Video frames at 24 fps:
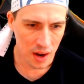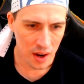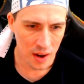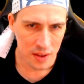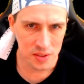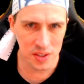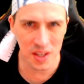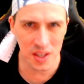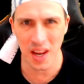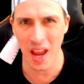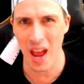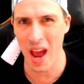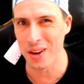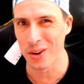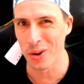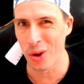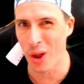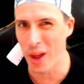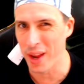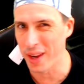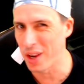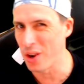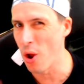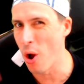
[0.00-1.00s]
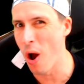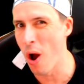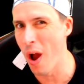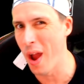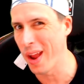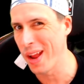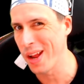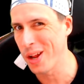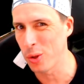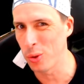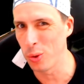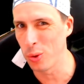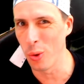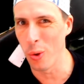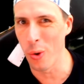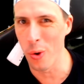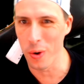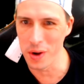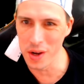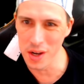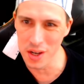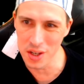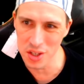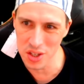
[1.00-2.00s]
So you had like an iron claw
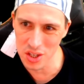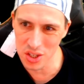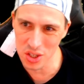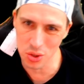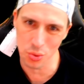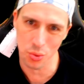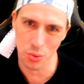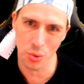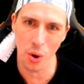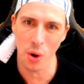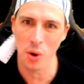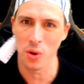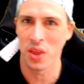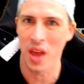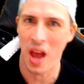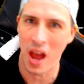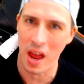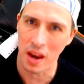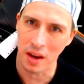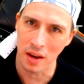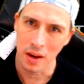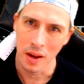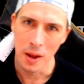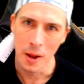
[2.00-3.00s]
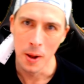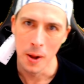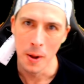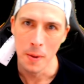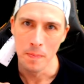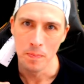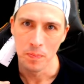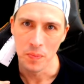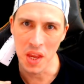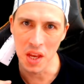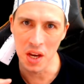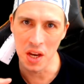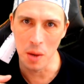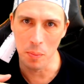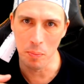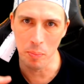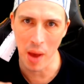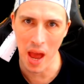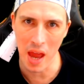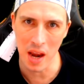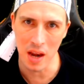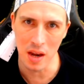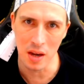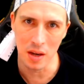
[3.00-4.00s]
and you just throw that in a
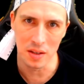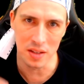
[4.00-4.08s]
pattern.